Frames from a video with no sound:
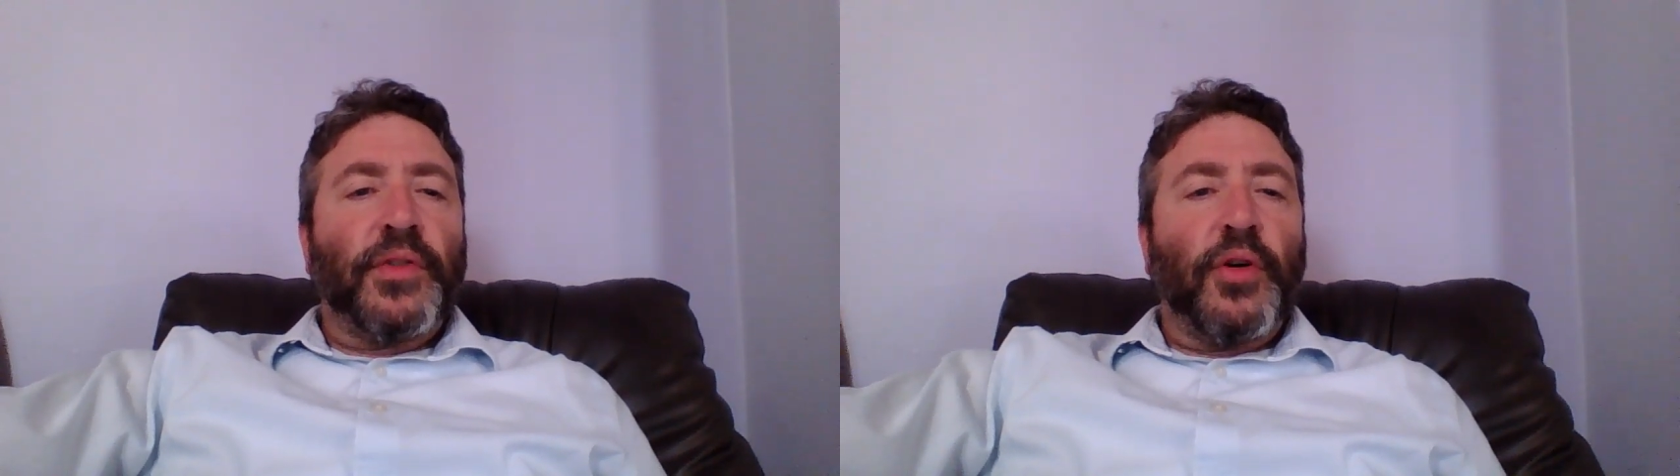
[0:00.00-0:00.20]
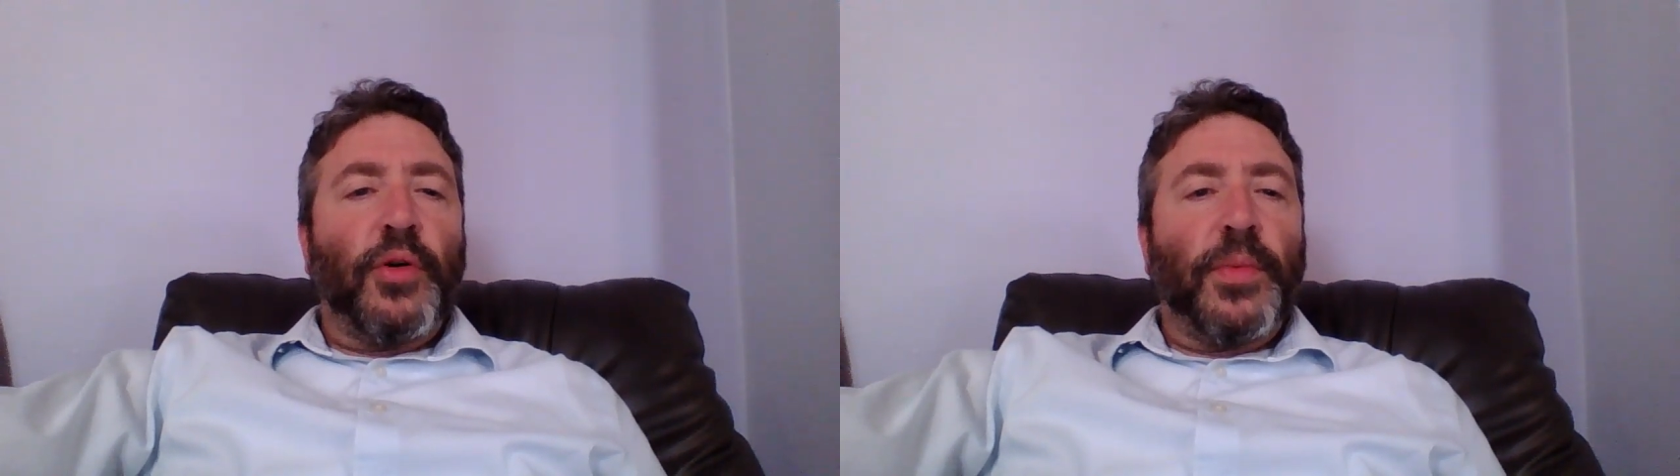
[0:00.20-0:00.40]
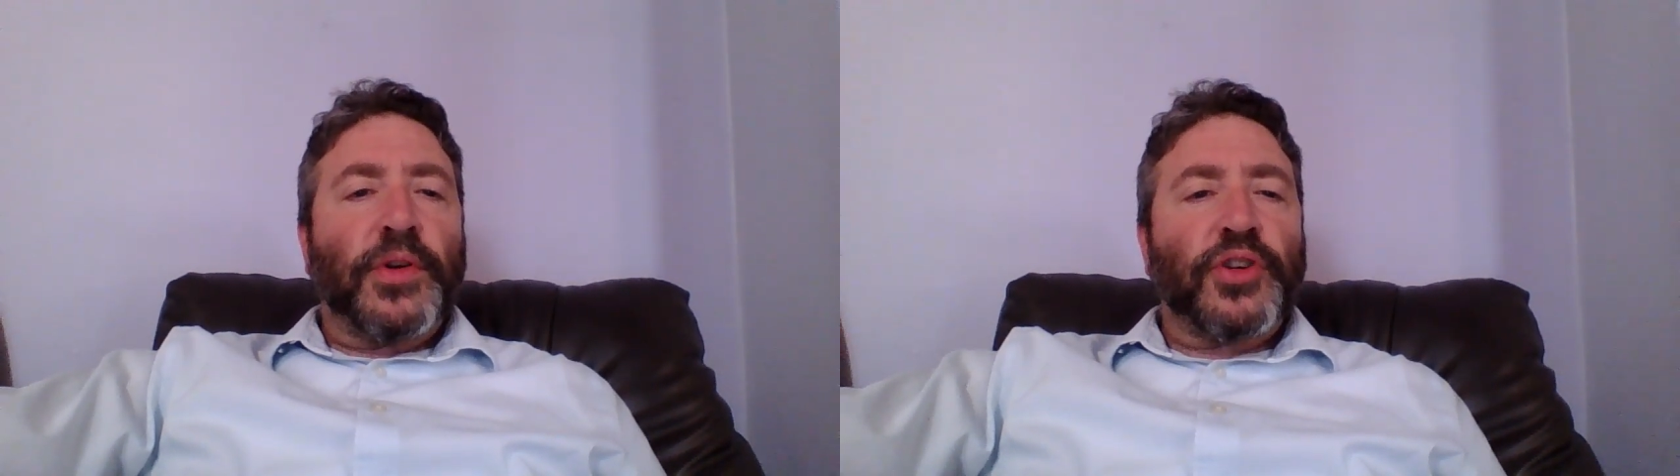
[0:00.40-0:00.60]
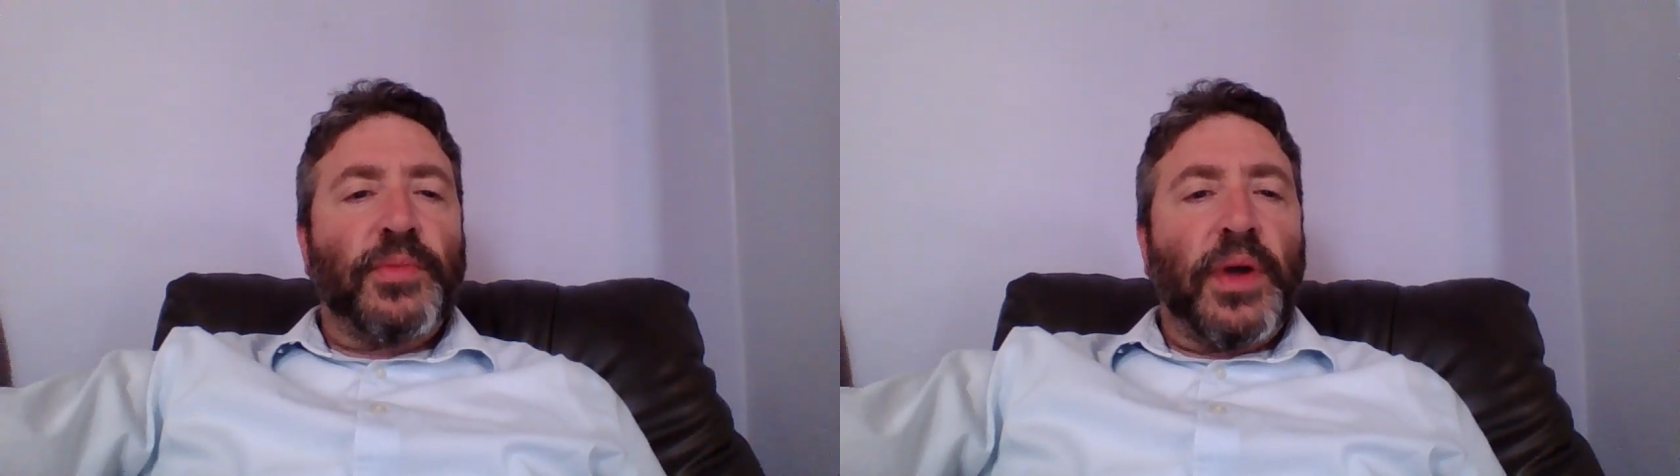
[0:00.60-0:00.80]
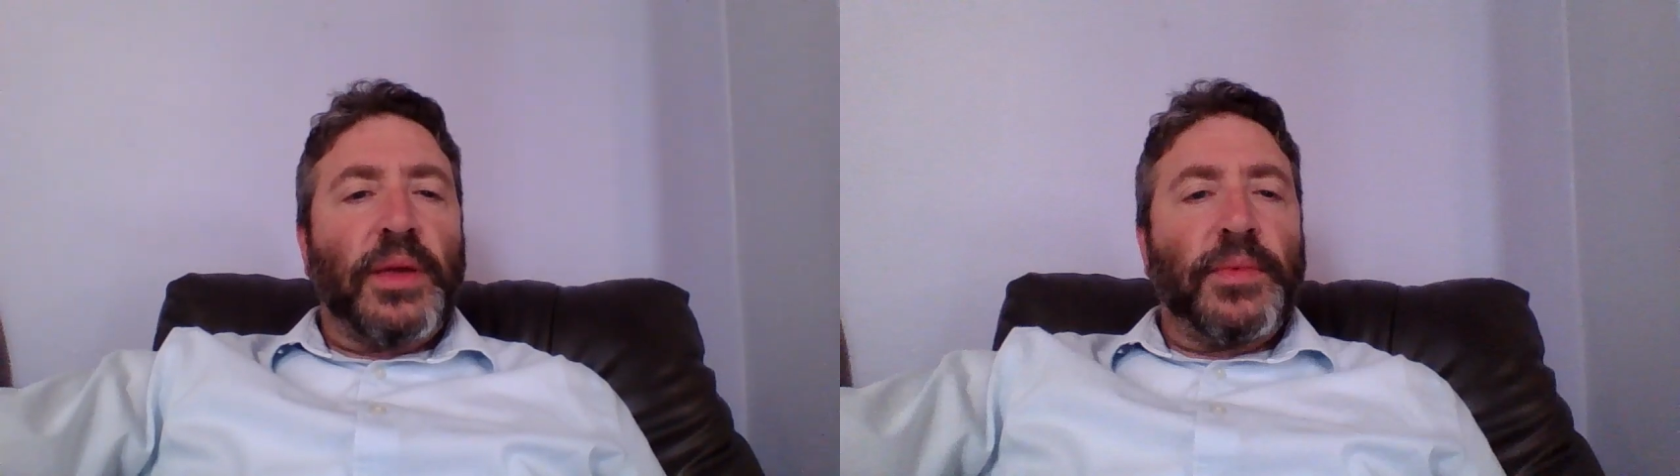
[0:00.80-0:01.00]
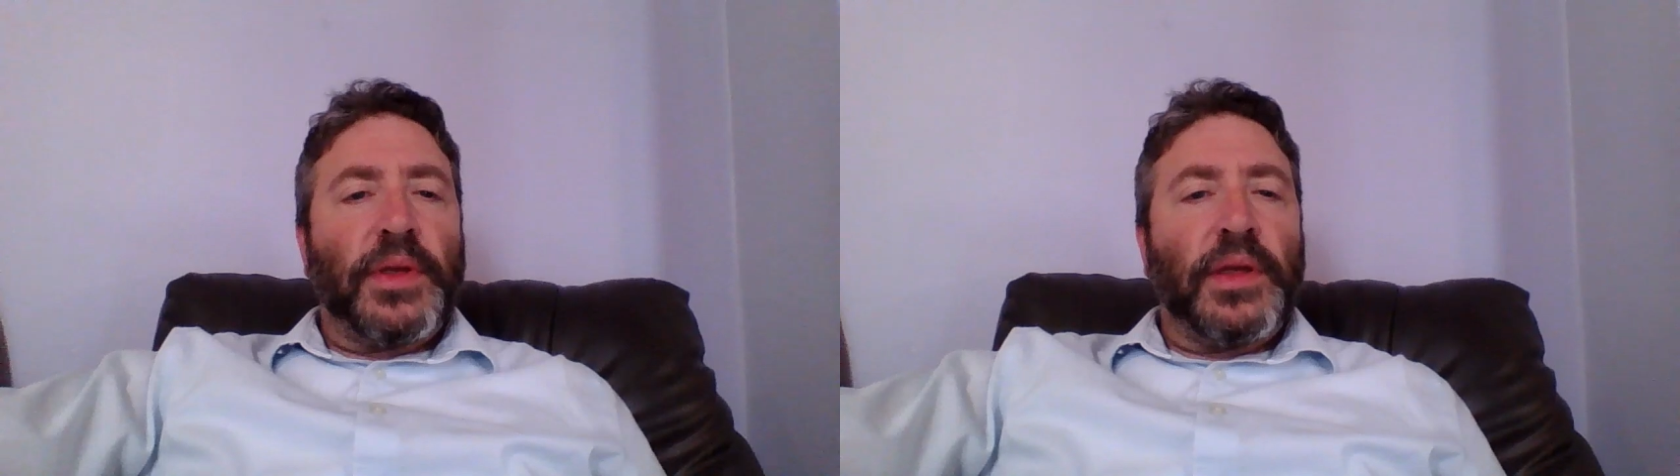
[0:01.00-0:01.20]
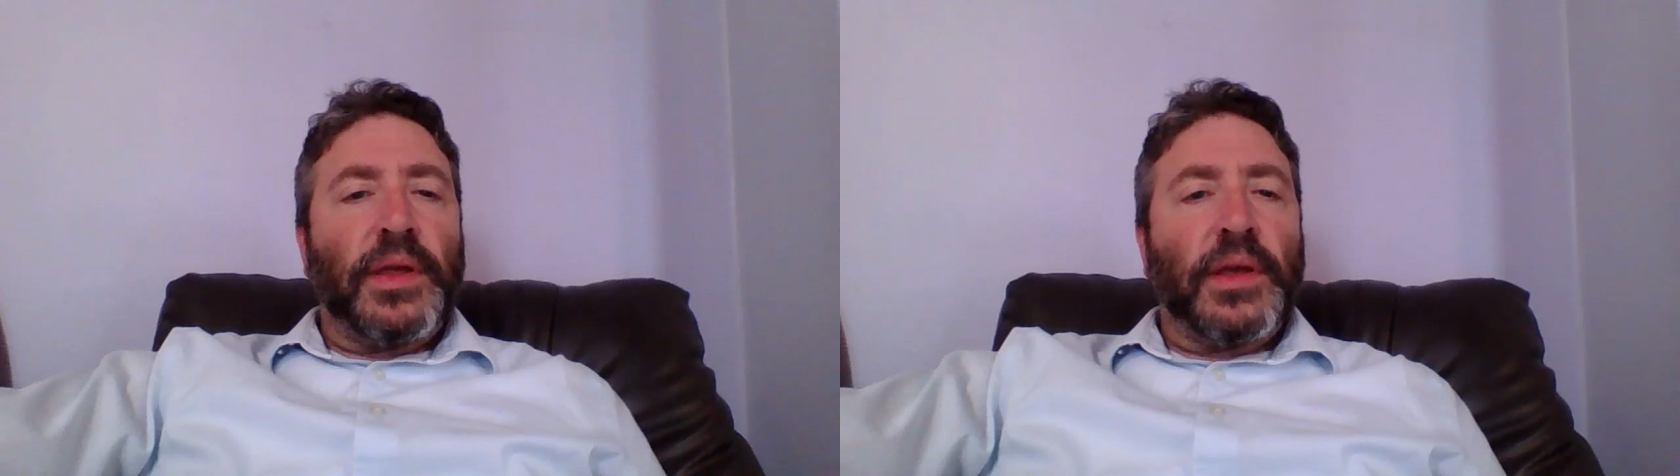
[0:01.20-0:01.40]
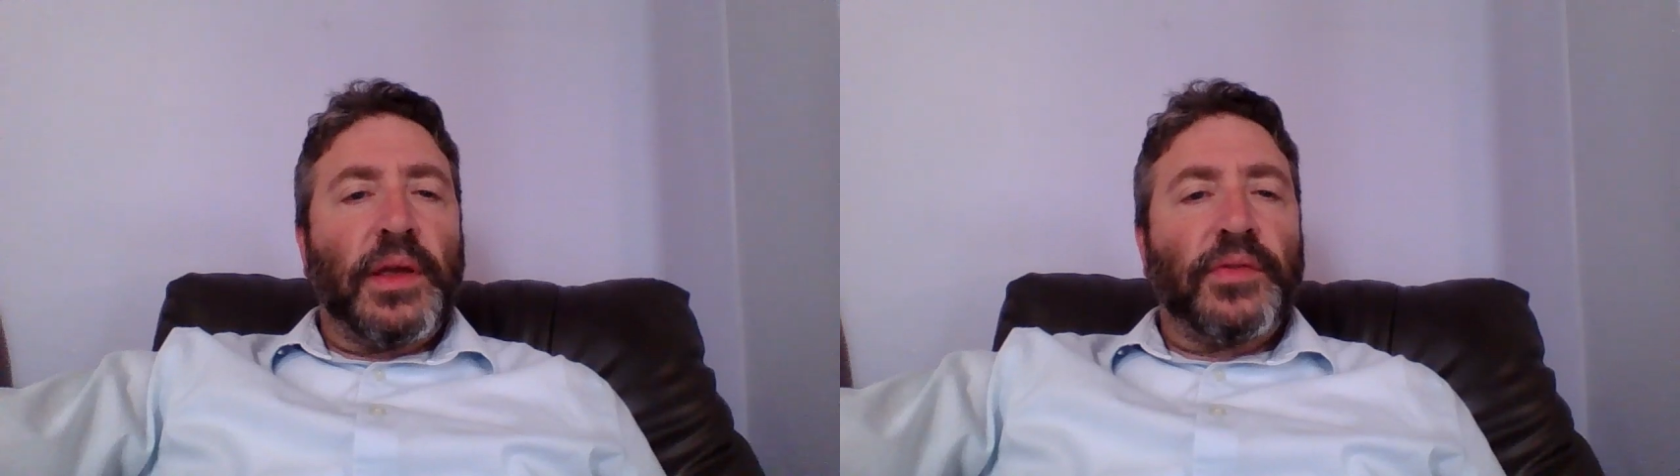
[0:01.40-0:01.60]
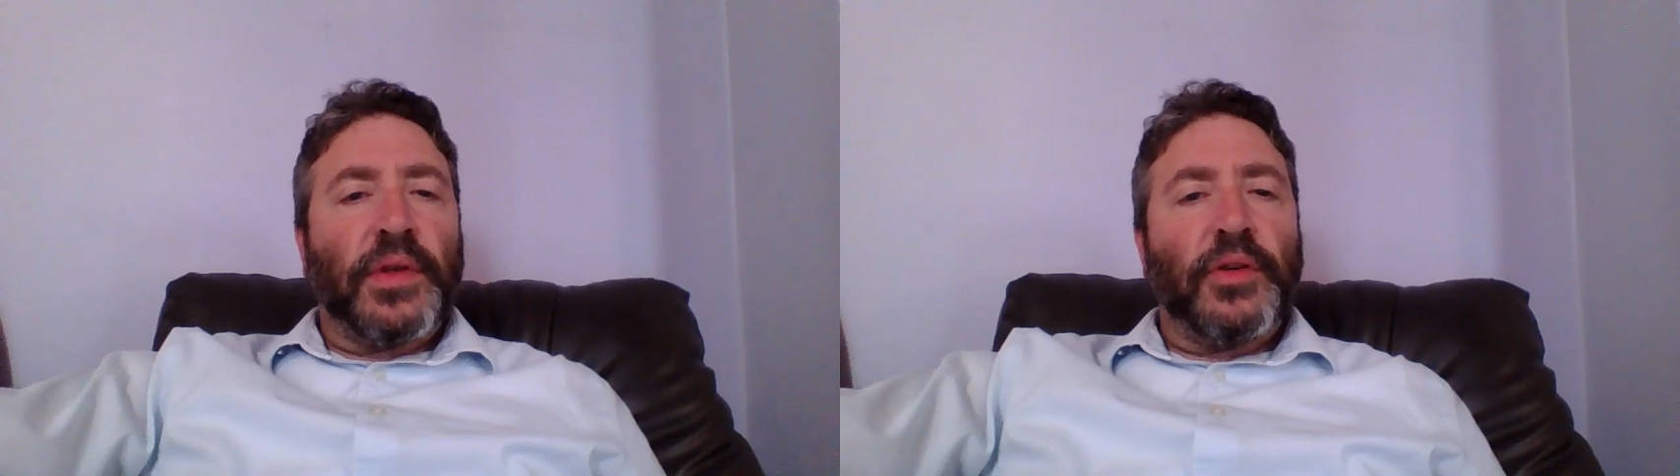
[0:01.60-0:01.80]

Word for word: Lo Bashamayim He has